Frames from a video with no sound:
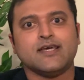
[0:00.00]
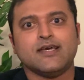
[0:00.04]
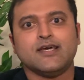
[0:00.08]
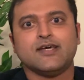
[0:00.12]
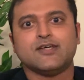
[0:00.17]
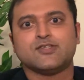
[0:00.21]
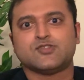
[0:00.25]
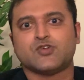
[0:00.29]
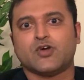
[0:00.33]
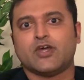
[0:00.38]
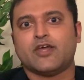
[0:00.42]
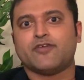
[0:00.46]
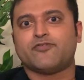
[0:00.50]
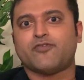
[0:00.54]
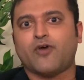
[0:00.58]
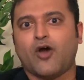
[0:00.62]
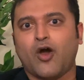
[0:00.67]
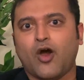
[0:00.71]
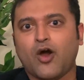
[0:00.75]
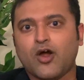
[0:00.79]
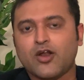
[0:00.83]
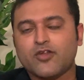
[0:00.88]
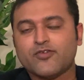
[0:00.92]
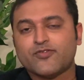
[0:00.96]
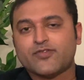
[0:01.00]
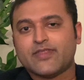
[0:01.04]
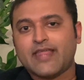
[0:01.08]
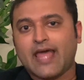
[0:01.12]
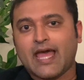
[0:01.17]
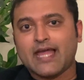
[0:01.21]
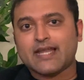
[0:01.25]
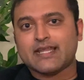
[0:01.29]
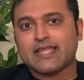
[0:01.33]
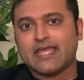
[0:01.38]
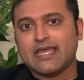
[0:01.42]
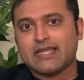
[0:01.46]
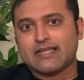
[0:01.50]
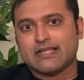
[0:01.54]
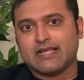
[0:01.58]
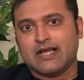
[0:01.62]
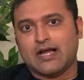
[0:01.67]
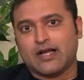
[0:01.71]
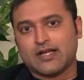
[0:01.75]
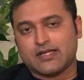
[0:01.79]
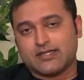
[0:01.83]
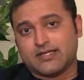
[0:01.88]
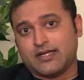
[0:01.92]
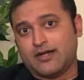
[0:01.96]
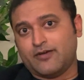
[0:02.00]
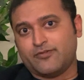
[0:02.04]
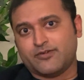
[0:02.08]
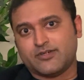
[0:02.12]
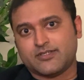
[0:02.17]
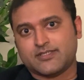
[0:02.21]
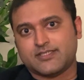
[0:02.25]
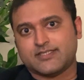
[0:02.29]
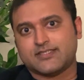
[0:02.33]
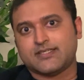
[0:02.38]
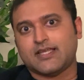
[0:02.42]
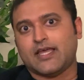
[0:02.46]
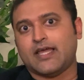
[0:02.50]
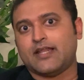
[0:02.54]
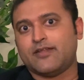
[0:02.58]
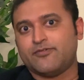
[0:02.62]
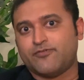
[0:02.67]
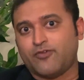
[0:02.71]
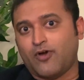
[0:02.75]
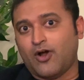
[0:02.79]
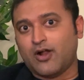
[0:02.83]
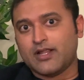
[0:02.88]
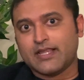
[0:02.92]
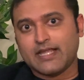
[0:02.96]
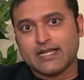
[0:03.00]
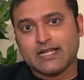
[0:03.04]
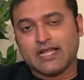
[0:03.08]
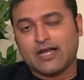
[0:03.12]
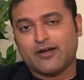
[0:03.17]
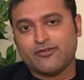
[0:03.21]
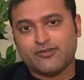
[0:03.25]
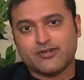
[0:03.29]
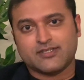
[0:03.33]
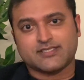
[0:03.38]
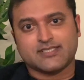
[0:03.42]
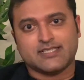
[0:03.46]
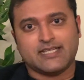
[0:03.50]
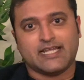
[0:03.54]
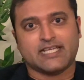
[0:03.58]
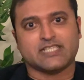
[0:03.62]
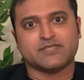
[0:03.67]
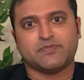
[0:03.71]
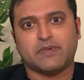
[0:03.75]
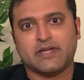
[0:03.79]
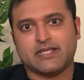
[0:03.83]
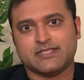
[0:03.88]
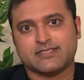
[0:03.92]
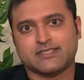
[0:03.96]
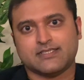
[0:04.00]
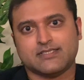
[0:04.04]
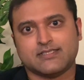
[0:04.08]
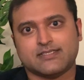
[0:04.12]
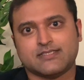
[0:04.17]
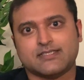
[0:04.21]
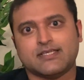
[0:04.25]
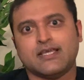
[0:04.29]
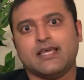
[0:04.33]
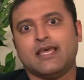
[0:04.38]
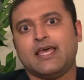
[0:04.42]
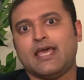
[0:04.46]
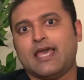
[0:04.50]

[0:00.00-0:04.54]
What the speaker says: So if all of that covers, and if all that covers in expenses,